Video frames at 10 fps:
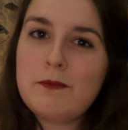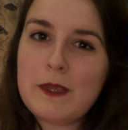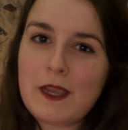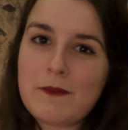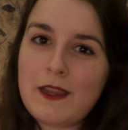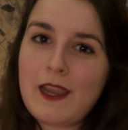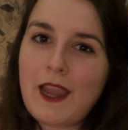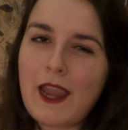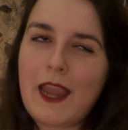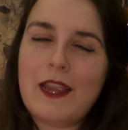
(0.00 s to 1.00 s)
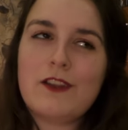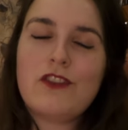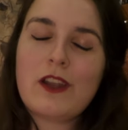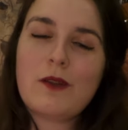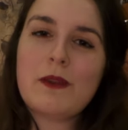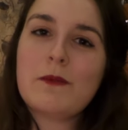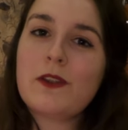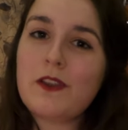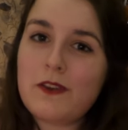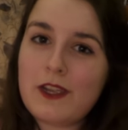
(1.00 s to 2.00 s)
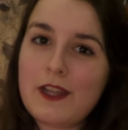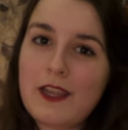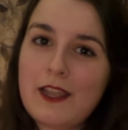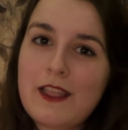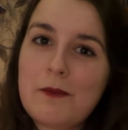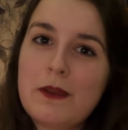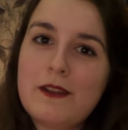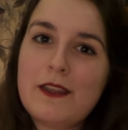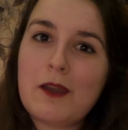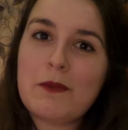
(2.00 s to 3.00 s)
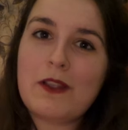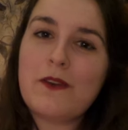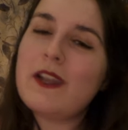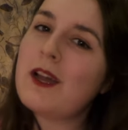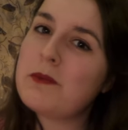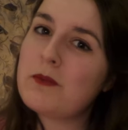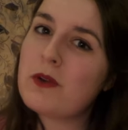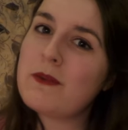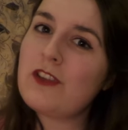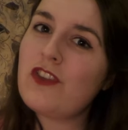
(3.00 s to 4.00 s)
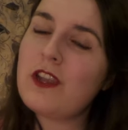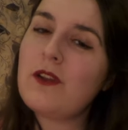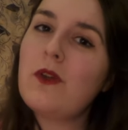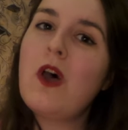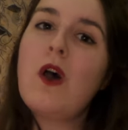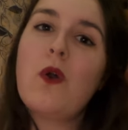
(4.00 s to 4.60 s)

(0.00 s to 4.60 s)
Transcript: becoming a channel member, you can hit that button down below and help support my channel.